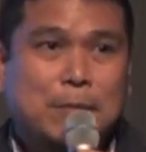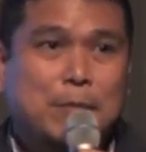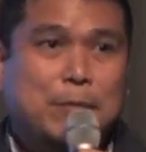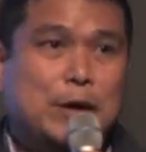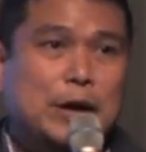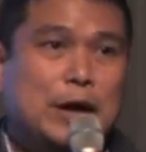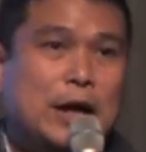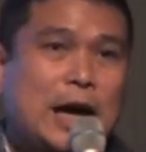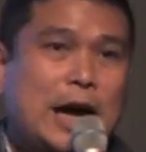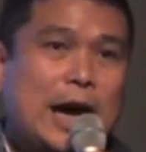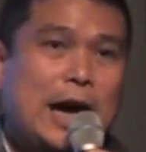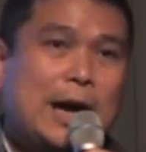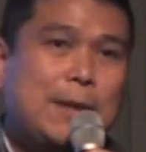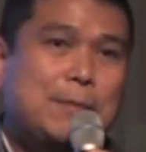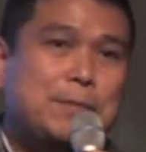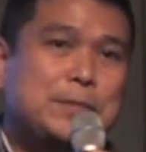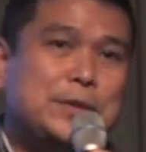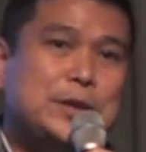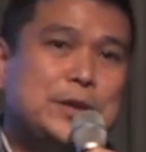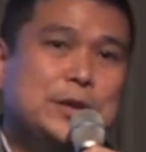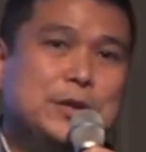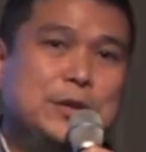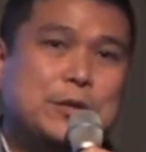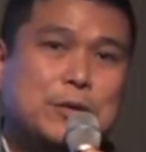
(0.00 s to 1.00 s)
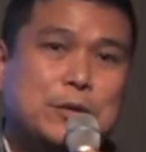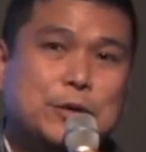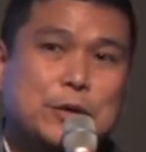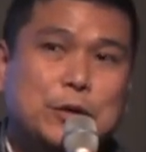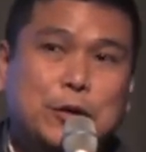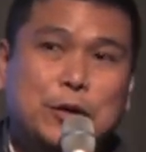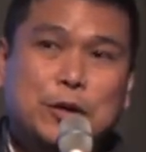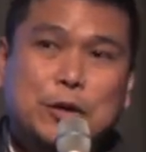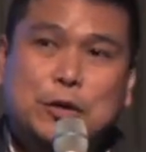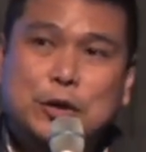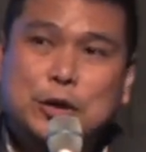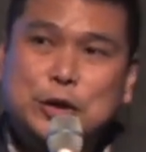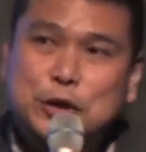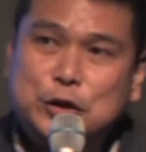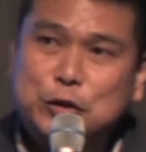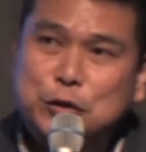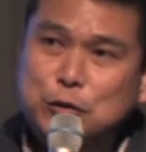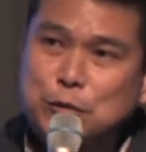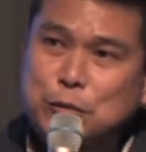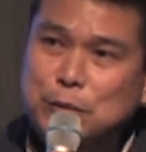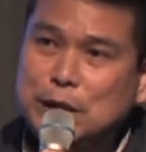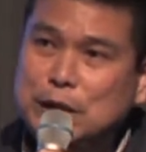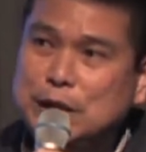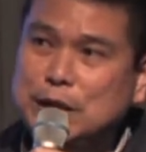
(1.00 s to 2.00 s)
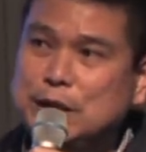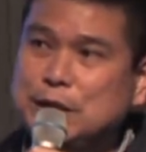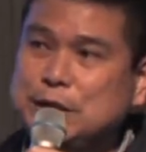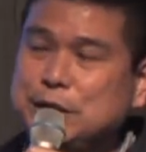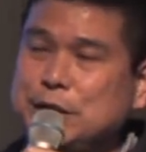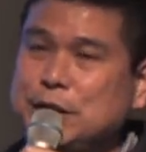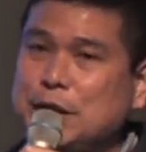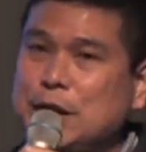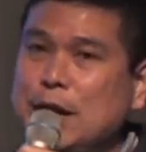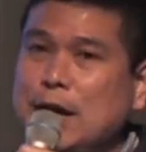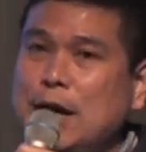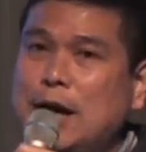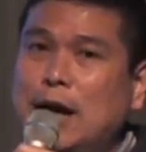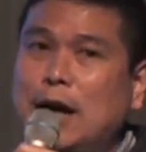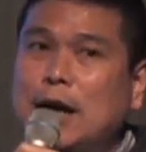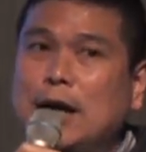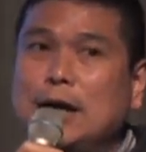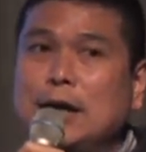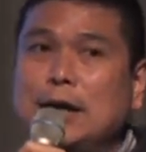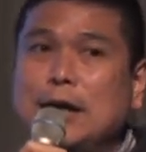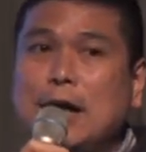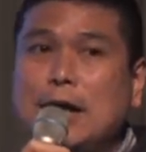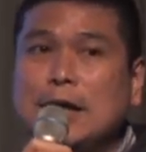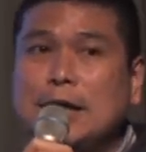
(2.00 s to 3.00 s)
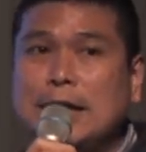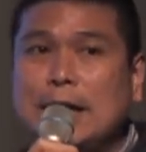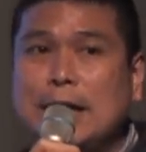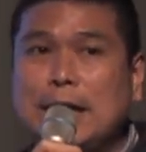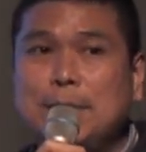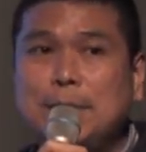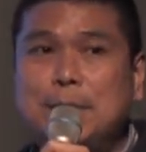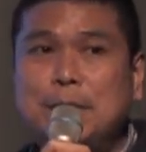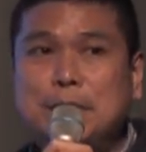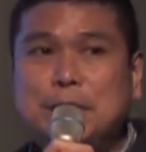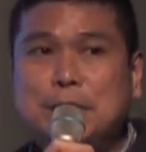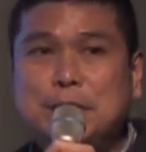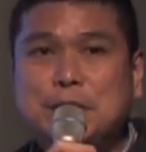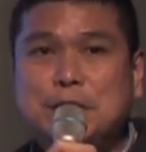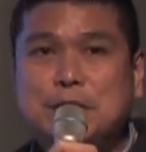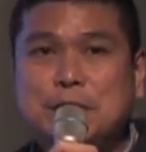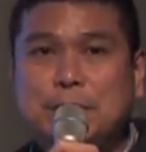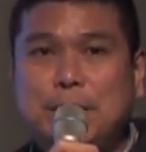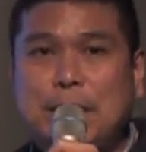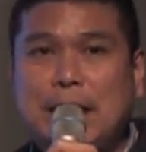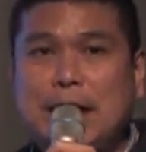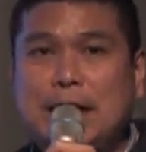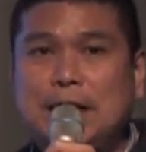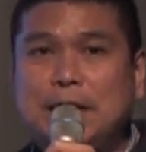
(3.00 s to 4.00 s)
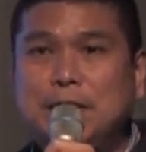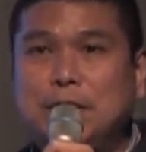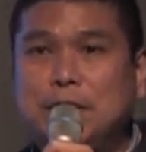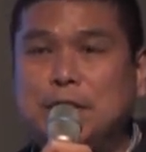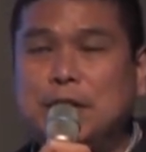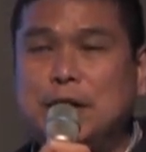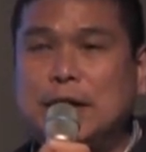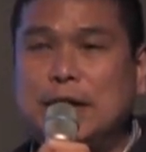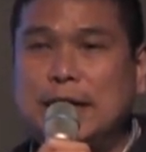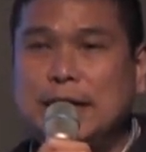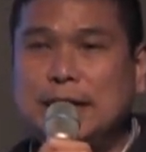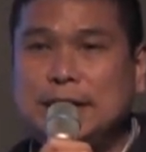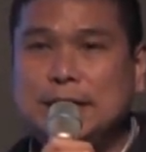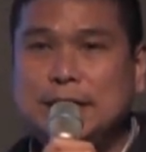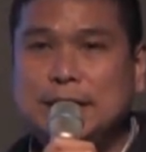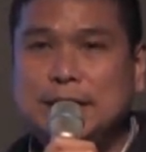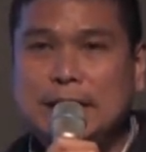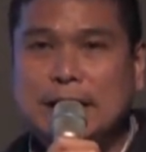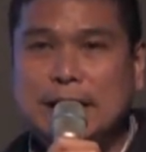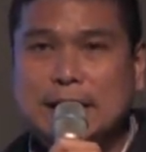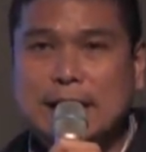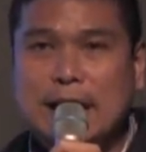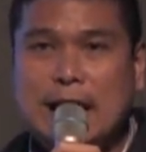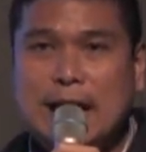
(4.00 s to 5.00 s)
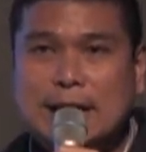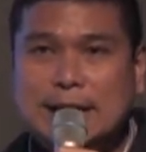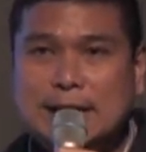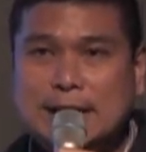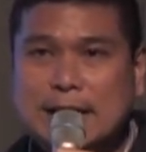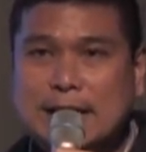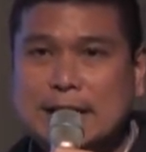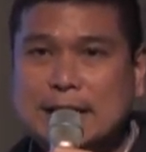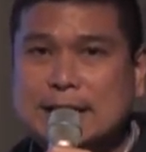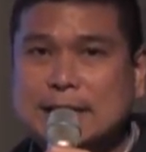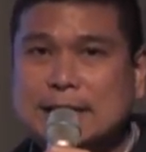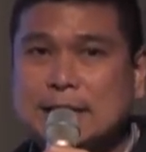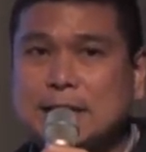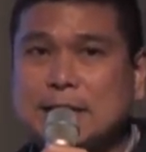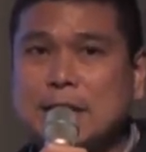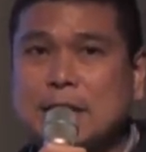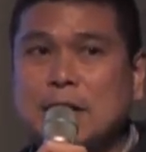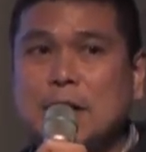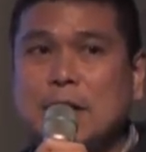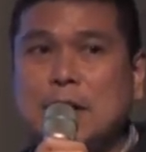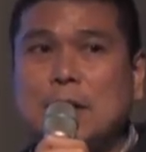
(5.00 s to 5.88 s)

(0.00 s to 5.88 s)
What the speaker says: Perhaps your consumers are not able to spend for internet access,